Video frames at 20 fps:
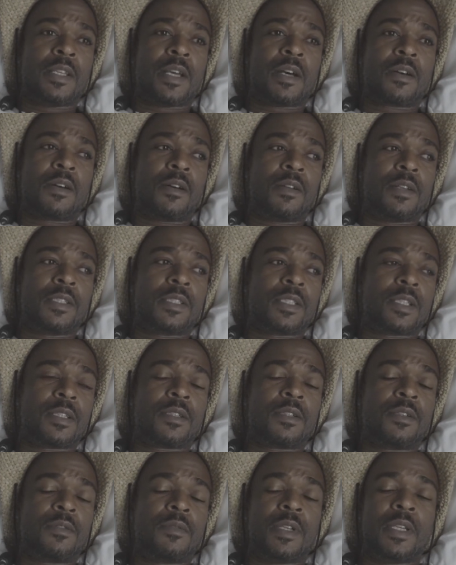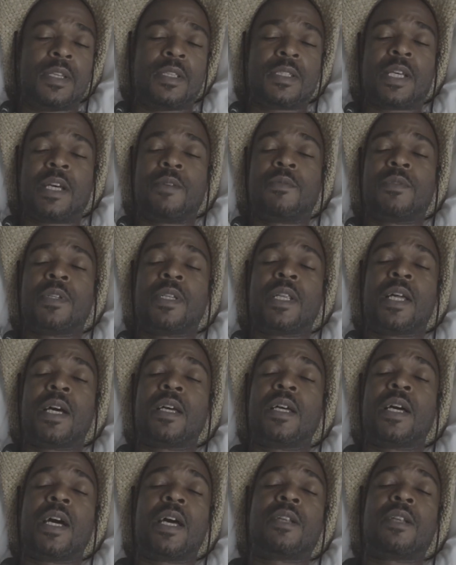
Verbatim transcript: Y'all calling each other queens. I will not.